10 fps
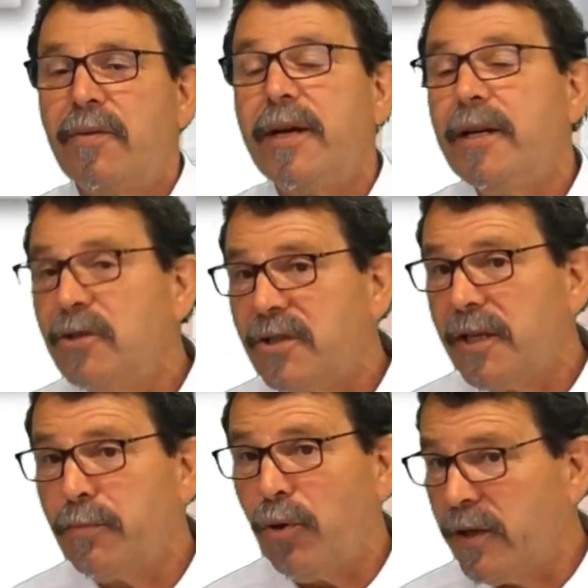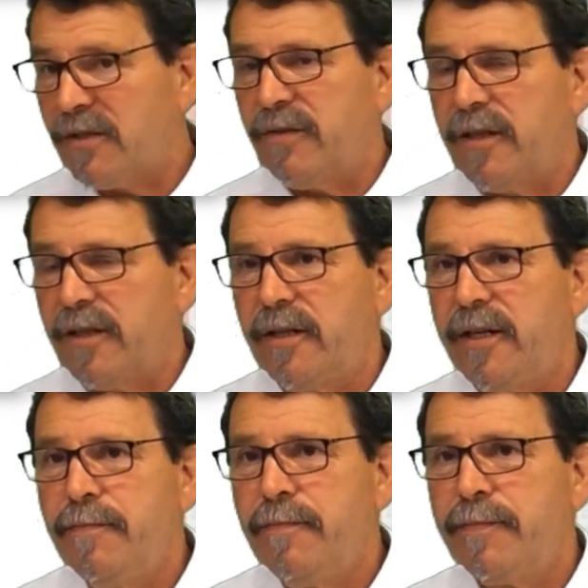The interesting point is
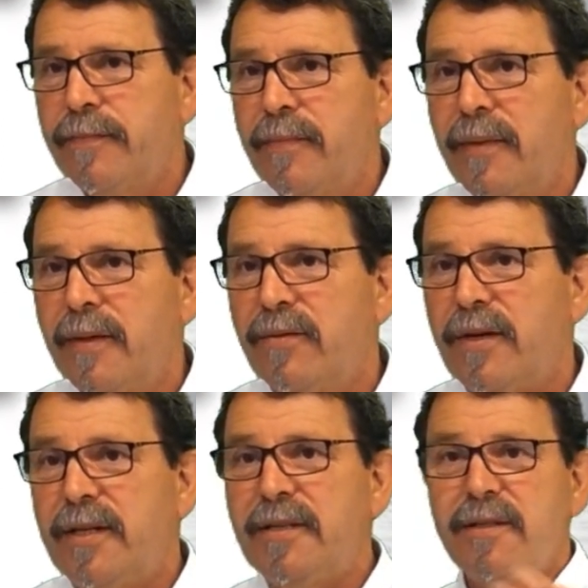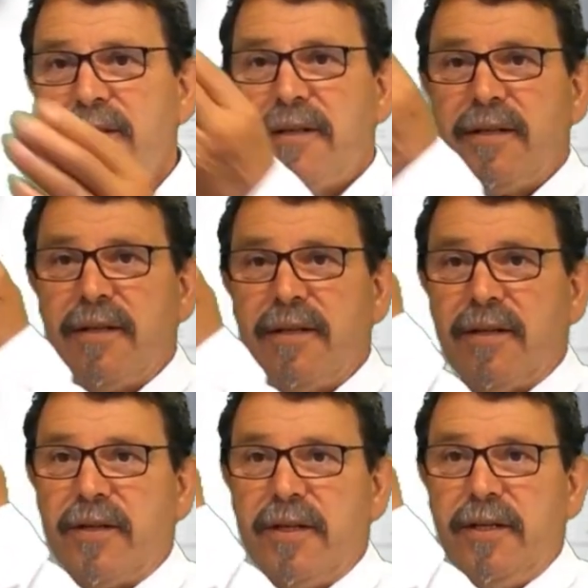finally that
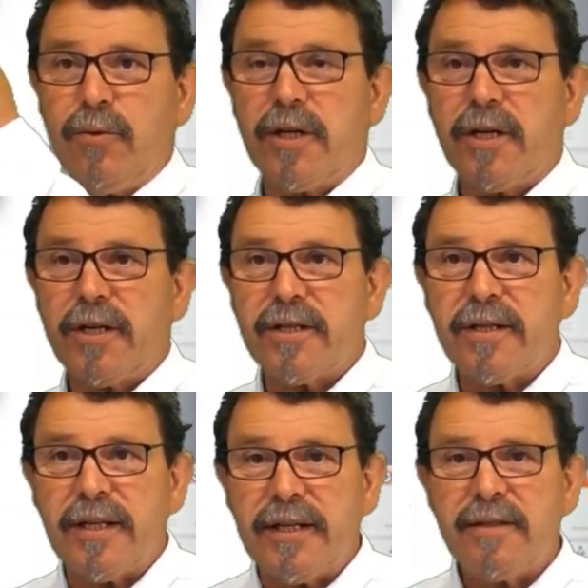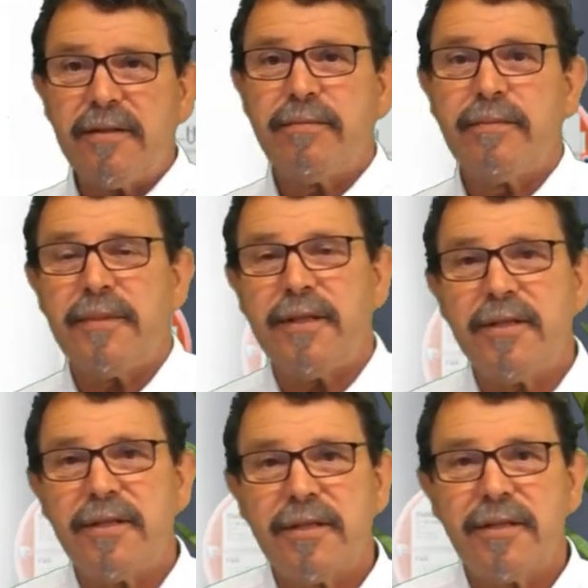the iON 108
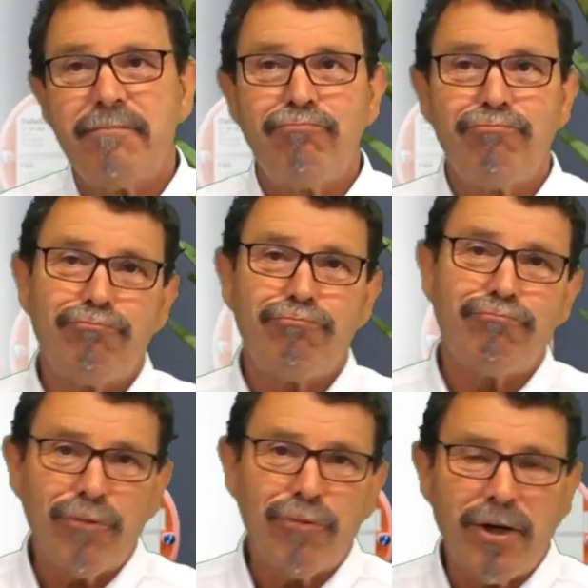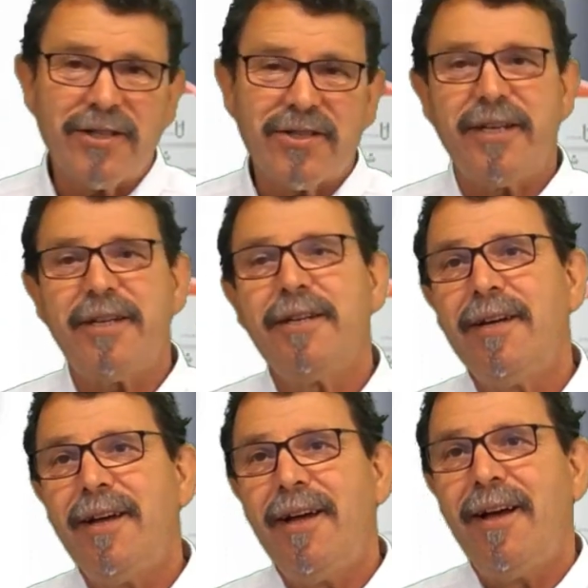is, well, let's say,
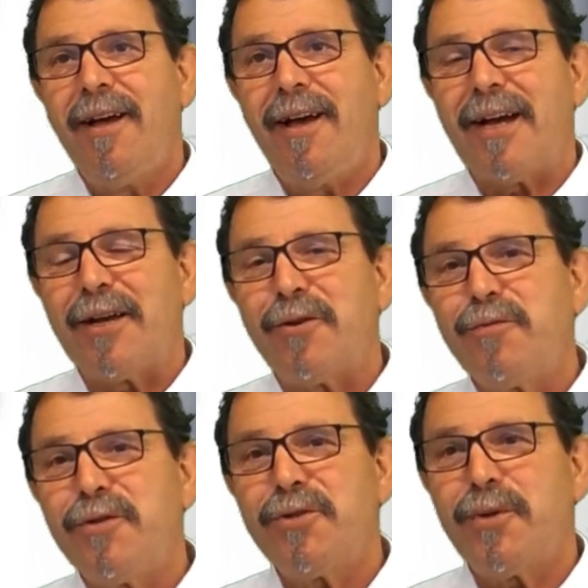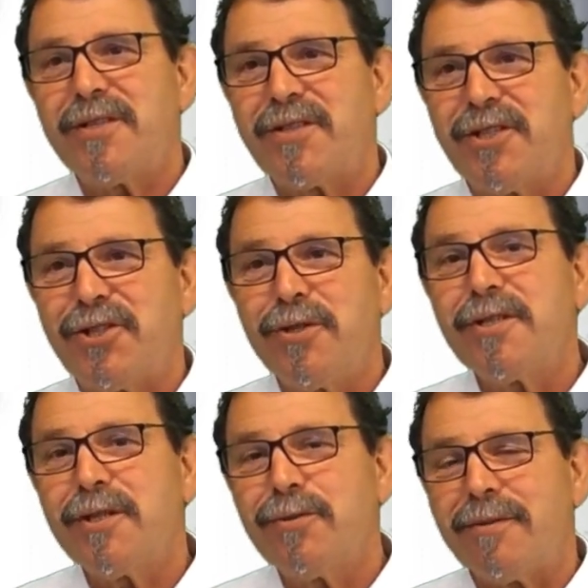a kind of visualization on
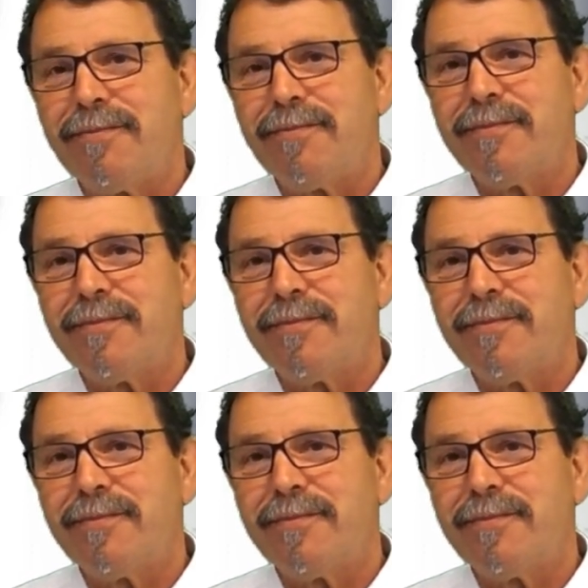its own.